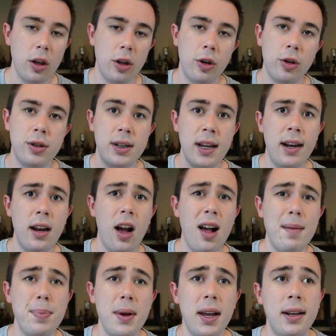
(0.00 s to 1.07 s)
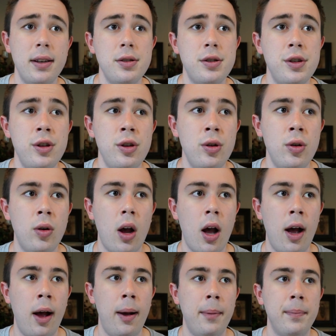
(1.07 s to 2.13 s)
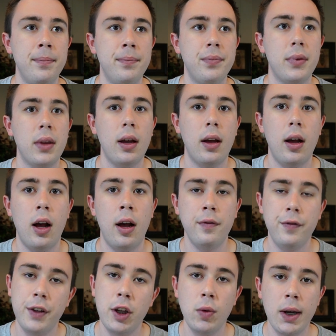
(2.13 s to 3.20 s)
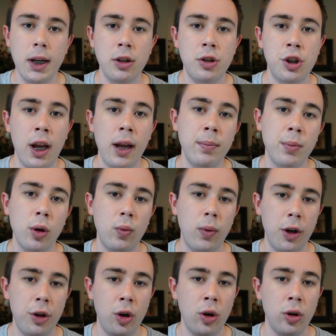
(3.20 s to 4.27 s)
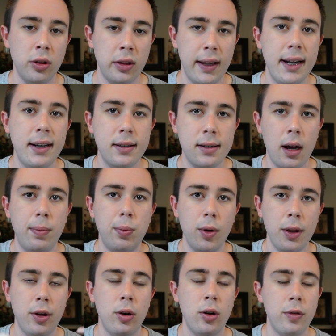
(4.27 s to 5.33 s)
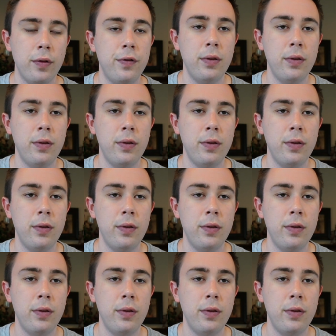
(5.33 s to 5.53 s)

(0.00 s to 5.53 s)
You're sent up into a viewing chamber where you're linked up with your